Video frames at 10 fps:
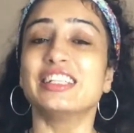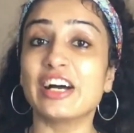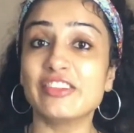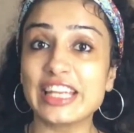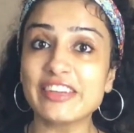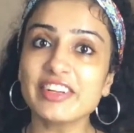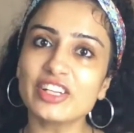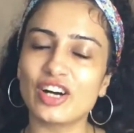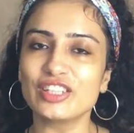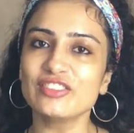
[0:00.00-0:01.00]
Now leave it
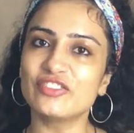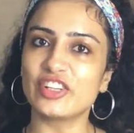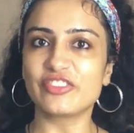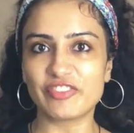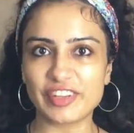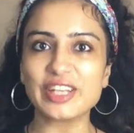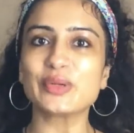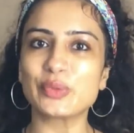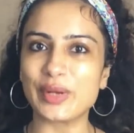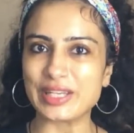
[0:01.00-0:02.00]
on for 15
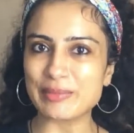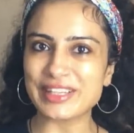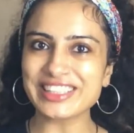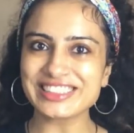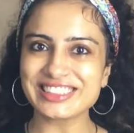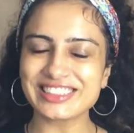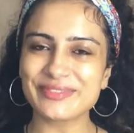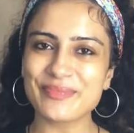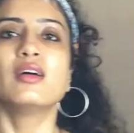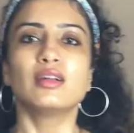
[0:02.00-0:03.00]
to 20 minutes.
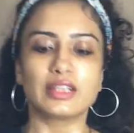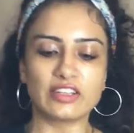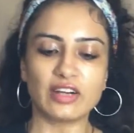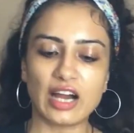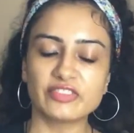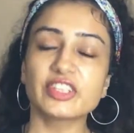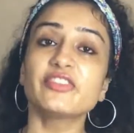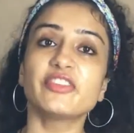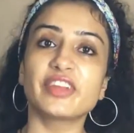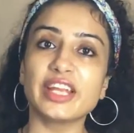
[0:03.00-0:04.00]
Now after
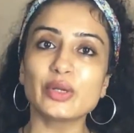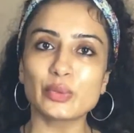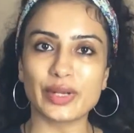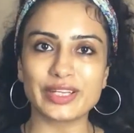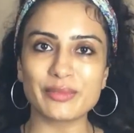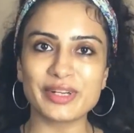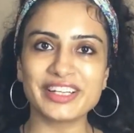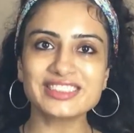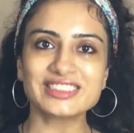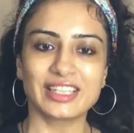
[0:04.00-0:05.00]
15 to 20
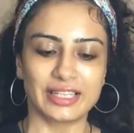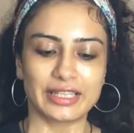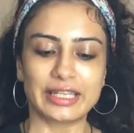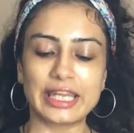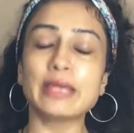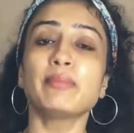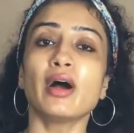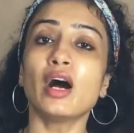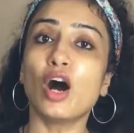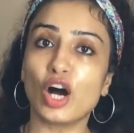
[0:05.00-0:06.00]
minutes, keep
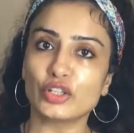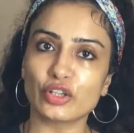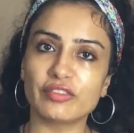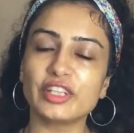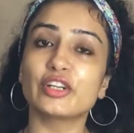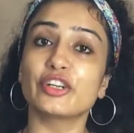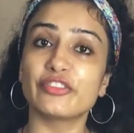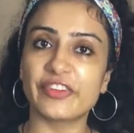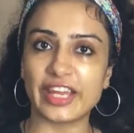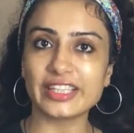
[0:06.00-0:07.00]
a hot towel on your
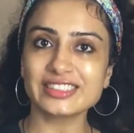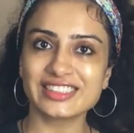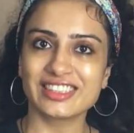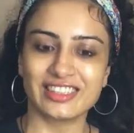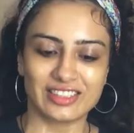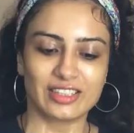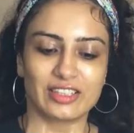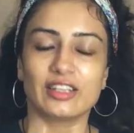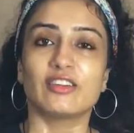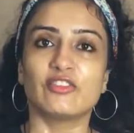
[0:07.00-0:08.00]
face
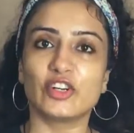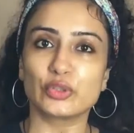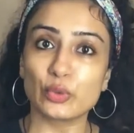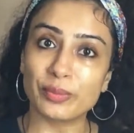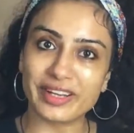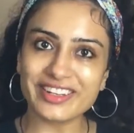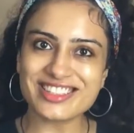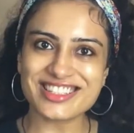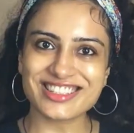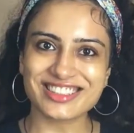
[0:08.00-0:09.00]
for 2
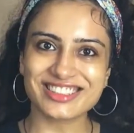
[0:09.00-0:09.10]
minutes.